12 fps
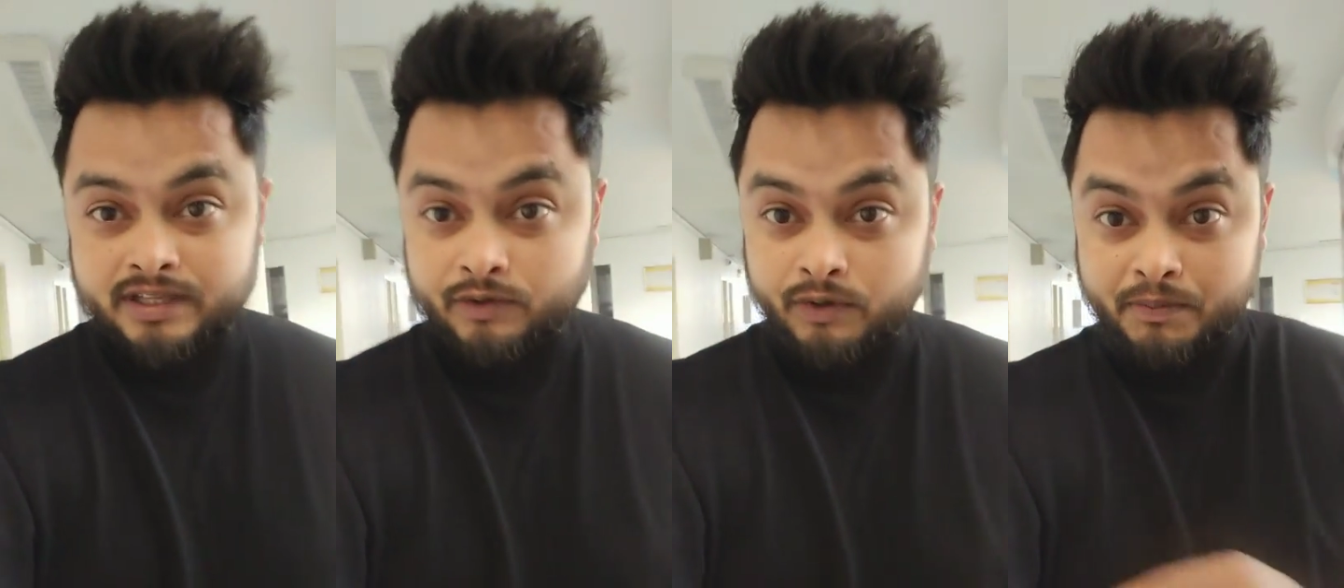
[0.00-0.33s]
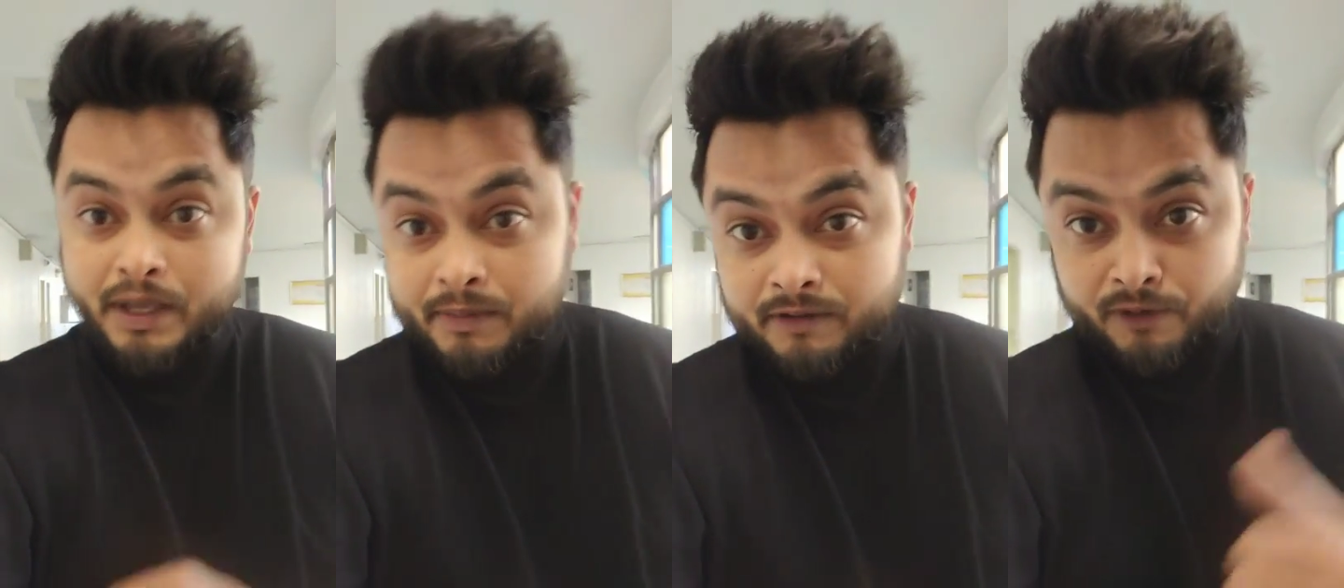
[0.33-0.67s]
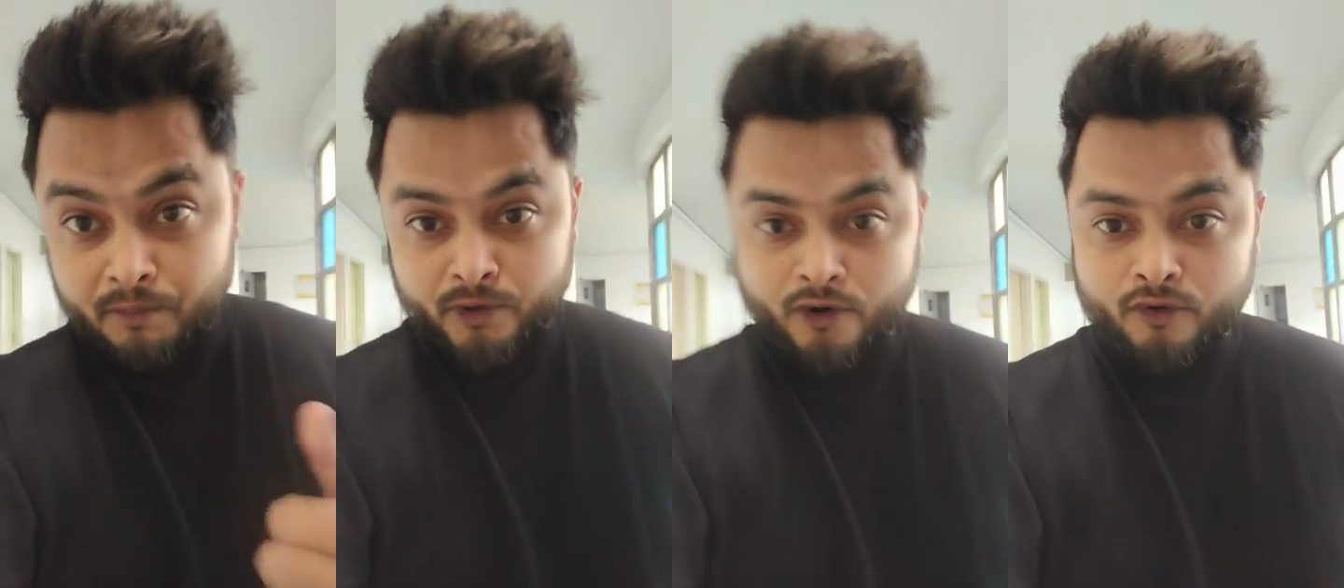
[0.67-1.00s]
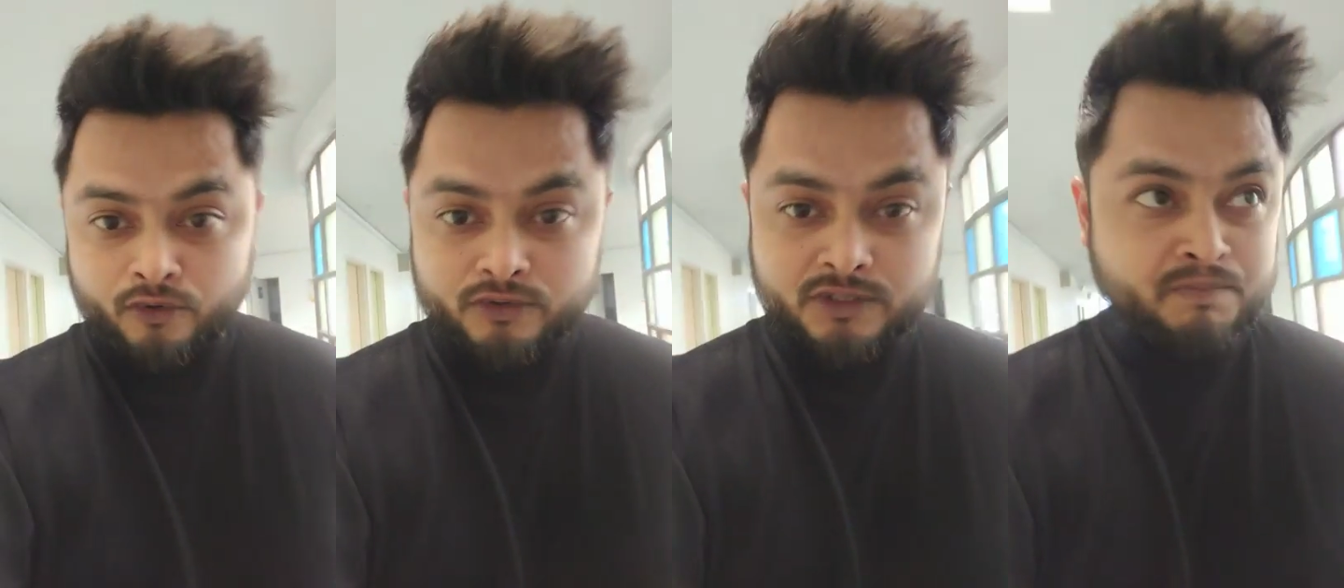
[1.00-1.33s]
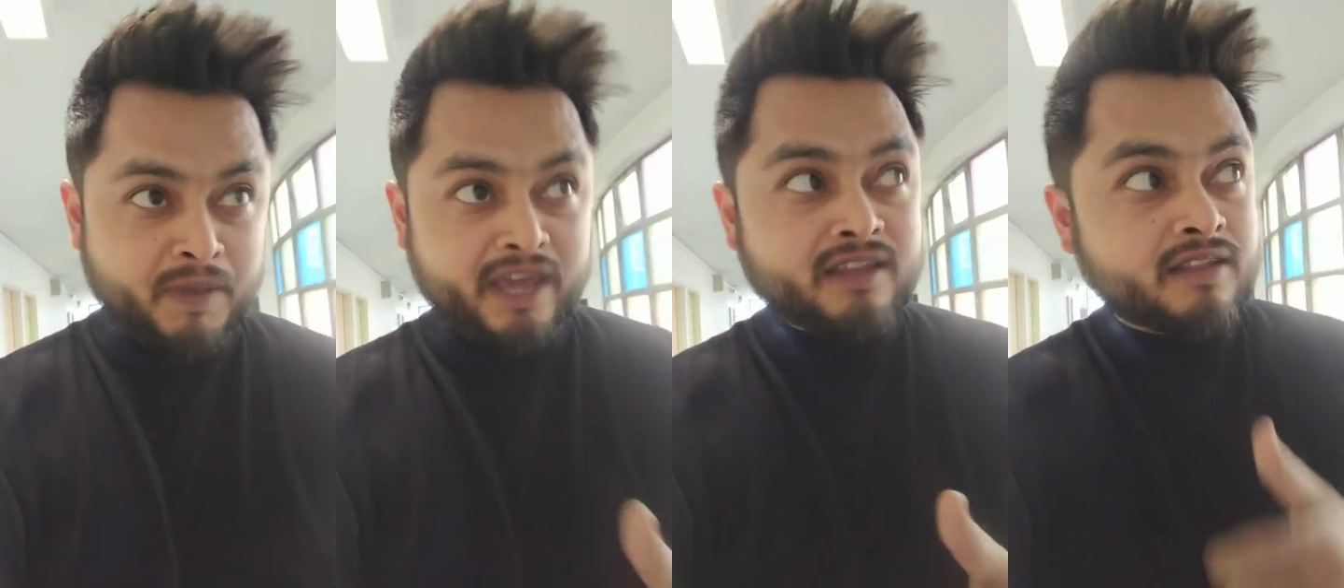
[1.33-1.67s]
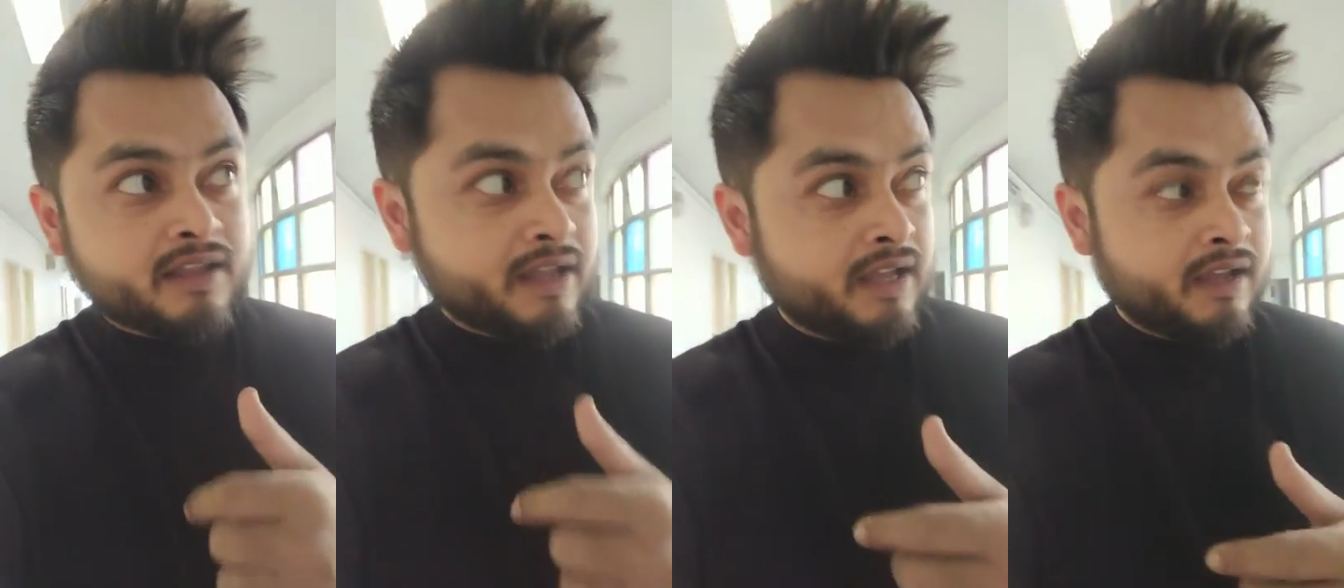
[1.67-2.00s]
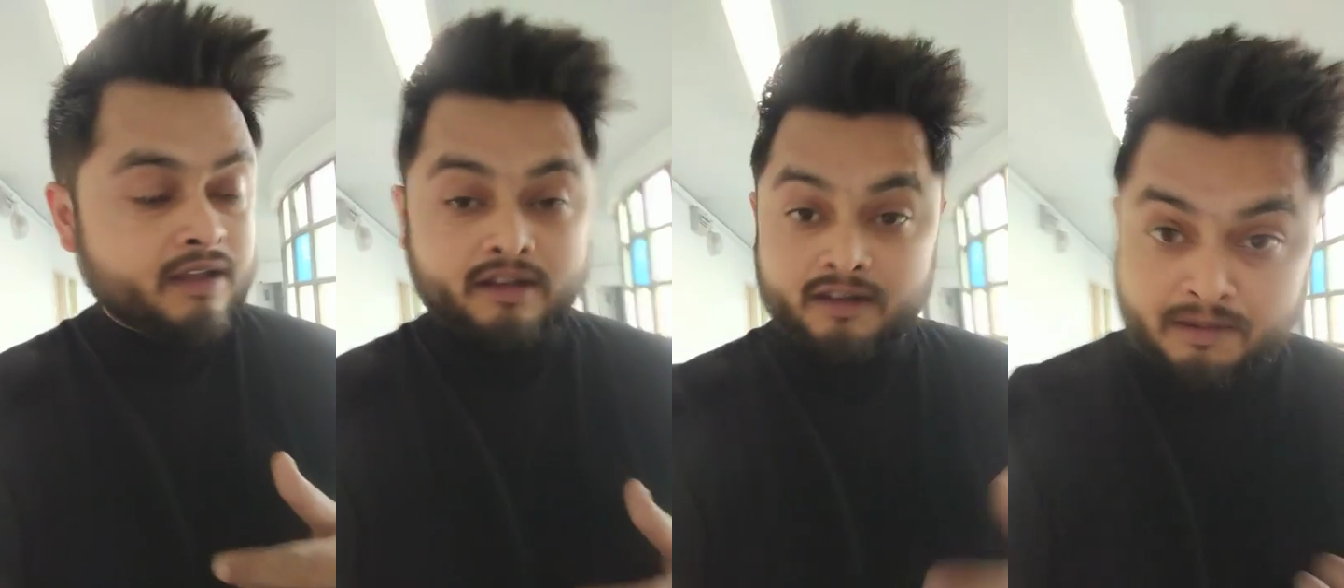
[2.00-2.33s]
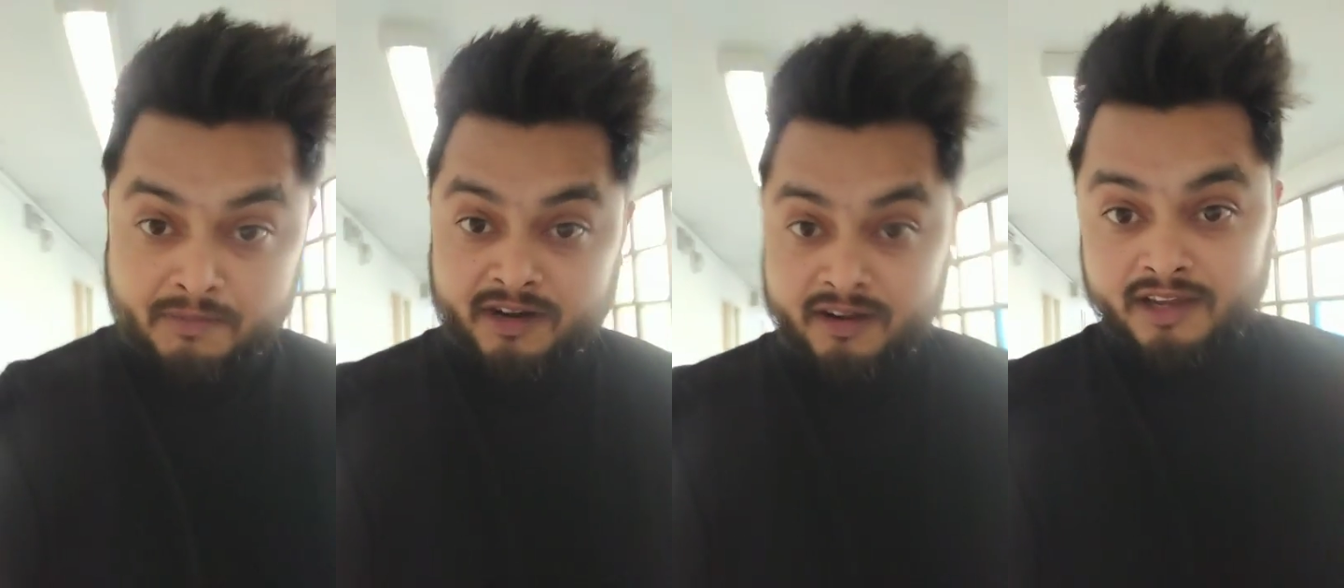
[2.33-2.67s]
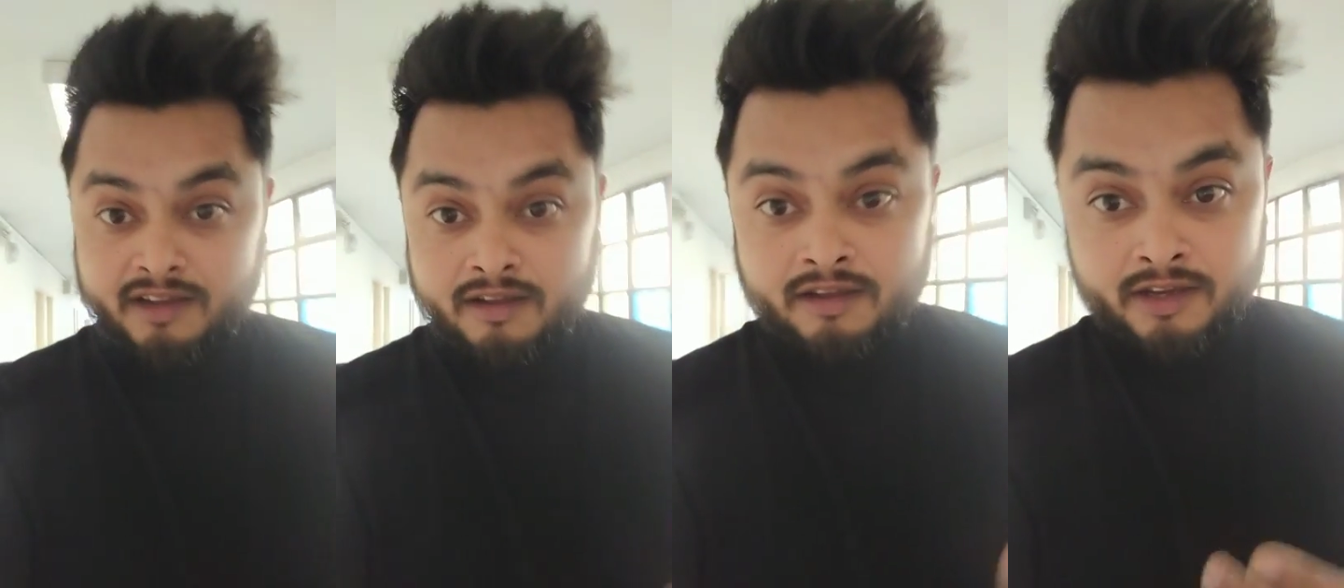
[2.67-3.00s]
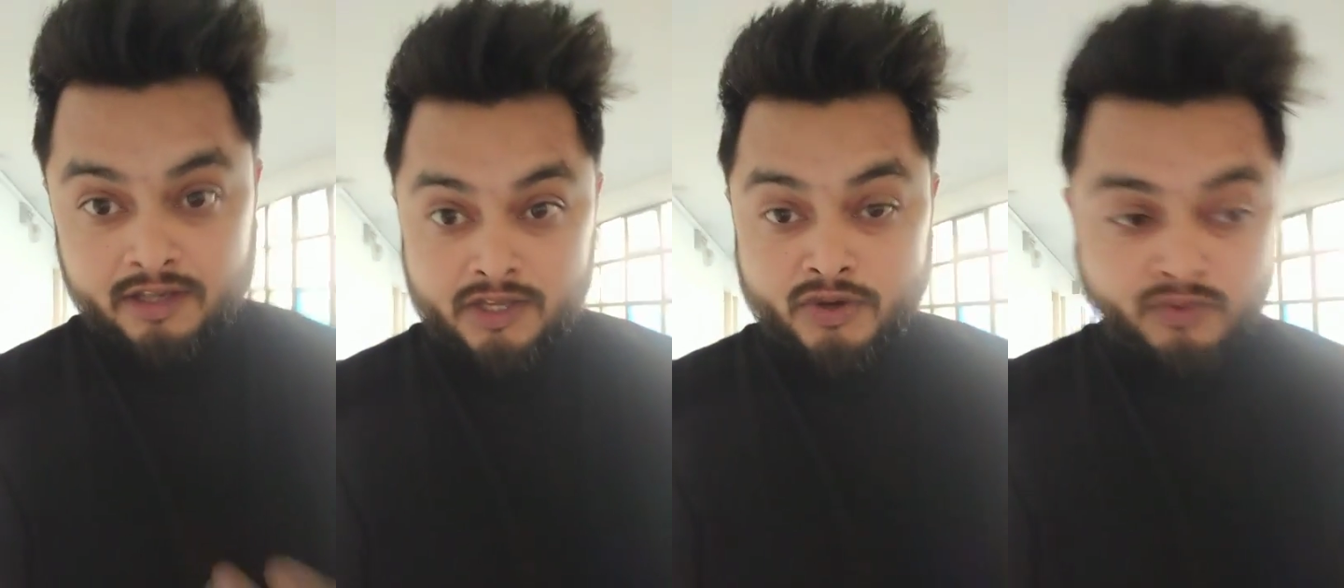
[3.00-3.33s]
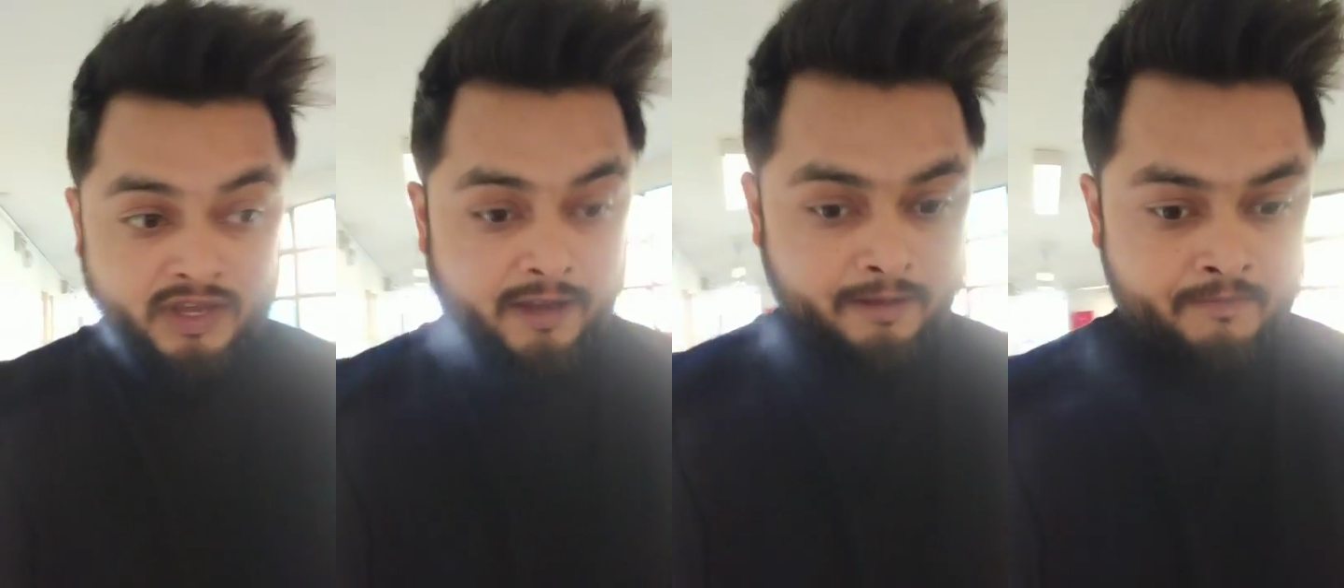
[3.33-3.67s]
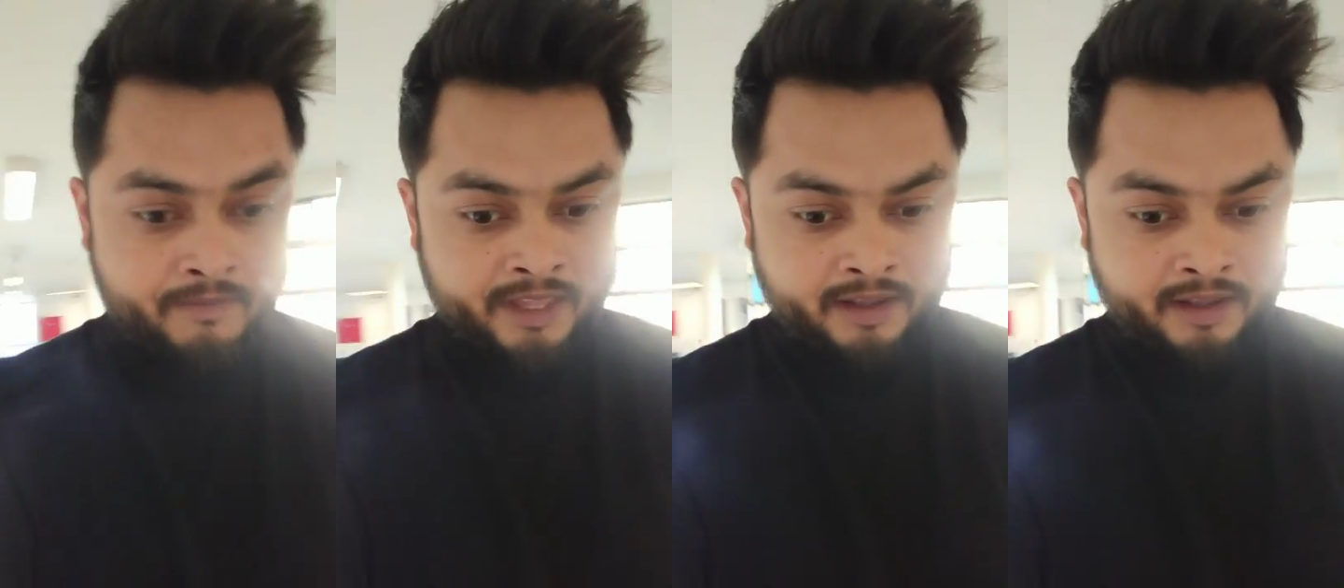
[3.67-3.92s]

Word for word: There were people from Morocco, Spain, uh, America, UK,